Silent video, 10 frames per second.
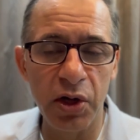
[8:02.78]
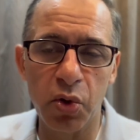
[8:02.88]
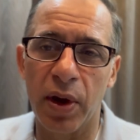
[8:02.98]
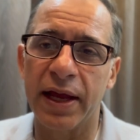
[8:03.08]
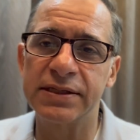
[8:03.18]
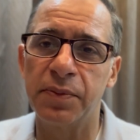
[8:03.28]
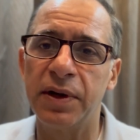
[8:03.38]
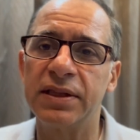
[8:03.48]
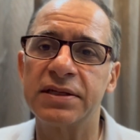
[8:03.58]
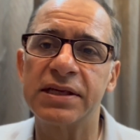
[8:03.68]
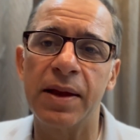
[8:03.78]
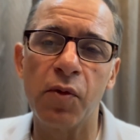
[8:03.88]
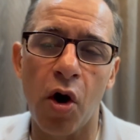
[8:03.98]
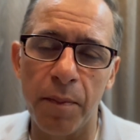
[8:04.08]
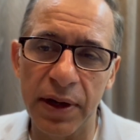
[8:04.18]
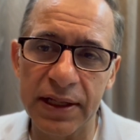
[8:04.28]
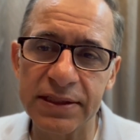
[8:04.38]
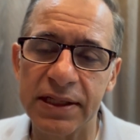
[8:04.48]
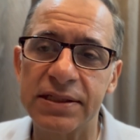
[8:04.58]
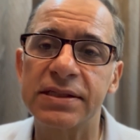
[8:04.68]
to exhibit the same
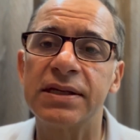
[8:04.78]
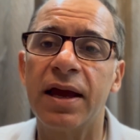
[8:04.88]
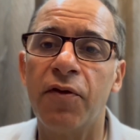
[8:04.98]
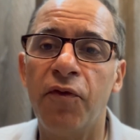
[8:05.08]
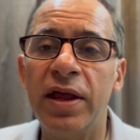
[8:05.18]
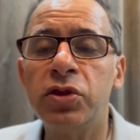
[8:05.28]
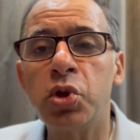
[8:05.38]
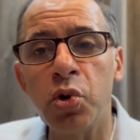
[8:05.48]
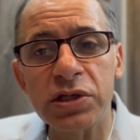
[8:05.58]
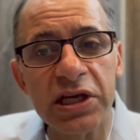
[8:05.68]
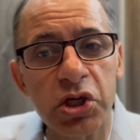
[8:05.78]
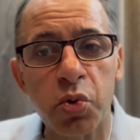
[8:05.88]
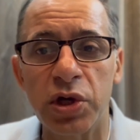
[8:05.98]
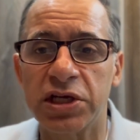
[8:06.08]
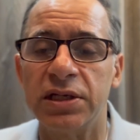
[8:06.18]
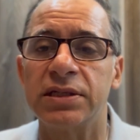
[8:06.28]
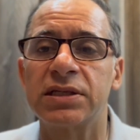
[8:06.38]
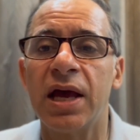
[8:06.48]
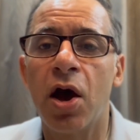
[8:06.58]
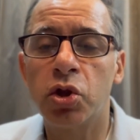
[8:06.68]
competencies when those situations,